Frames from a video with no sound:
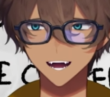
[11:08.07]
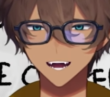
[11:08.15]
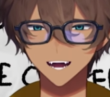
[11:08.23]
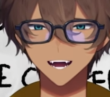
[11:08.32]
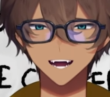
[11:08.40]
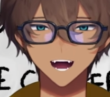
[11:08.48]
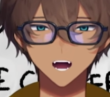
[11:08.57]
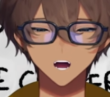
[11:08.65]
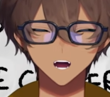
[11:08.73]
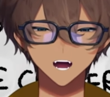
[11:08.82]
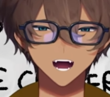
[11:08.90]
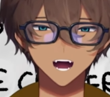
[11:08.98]
Scarlett, you're gonna
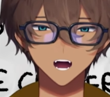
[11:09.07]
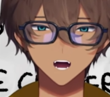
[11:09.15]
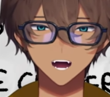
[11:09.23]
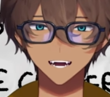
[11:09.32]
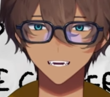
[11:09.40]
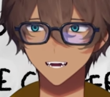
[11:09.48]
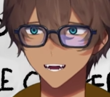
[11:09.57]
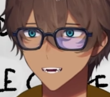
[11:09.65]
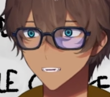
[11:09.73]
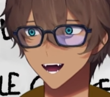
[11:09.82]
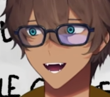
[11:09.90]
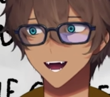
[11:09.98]
get called out in this. I'm just
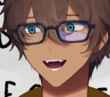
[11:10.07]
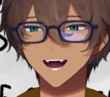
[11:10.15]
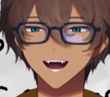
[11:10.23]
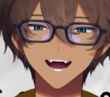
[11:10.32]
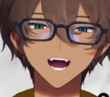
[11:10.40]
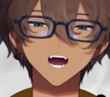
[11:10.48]
saying right now.